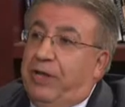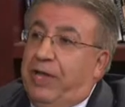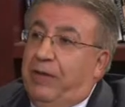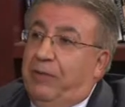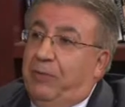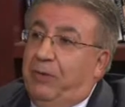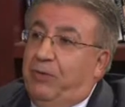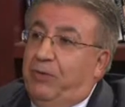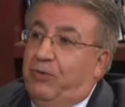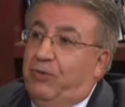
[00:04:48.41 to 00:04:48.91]

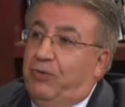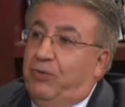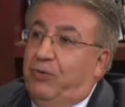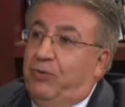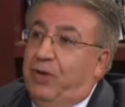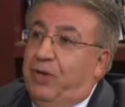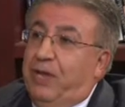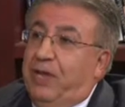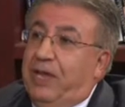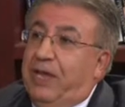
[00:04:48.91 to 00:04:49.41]
able to
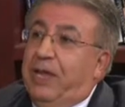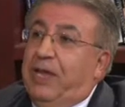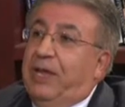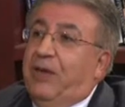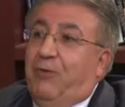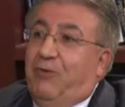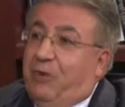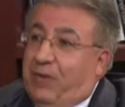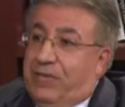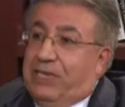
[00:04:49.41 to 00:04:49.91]

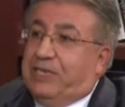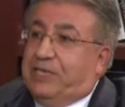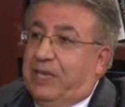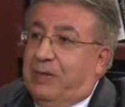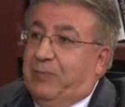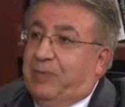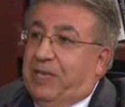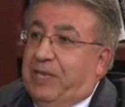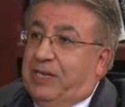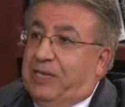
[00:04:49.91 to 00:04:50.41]
with these
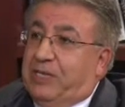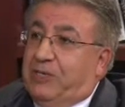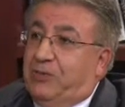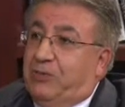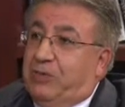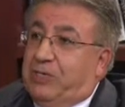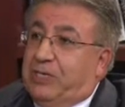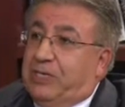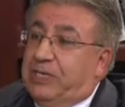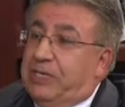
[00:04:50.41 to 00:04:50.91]
limited
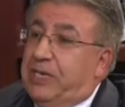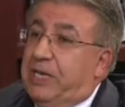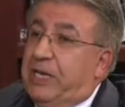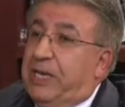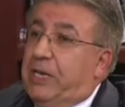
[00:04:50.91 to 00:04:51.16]
resources?